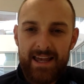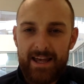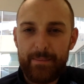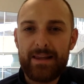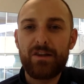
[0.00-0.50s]

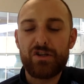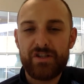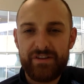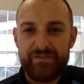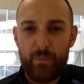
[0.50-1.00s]
in lots
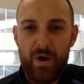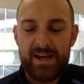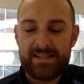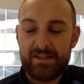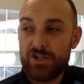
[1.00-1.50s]
of different
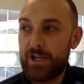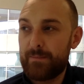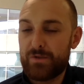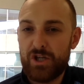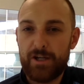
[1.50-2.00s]
ways in
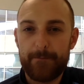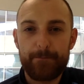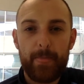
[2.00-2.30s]
Term 2.